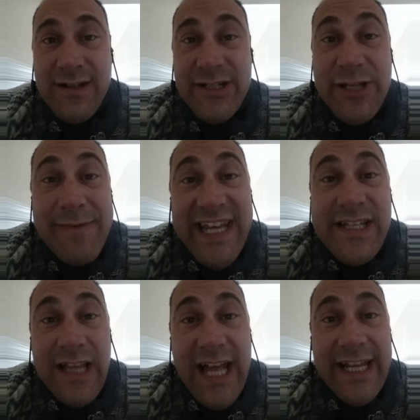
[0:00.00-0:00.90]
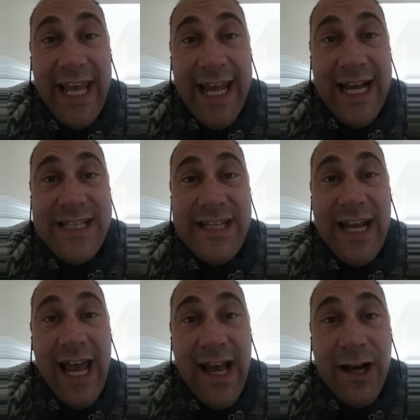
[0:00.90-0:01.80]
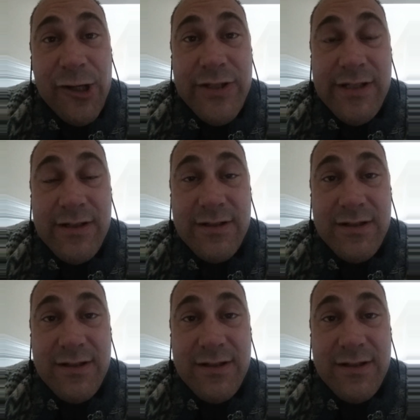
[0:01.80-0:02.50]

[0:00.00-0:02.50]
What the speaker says: She makes a lot of chaos in a house.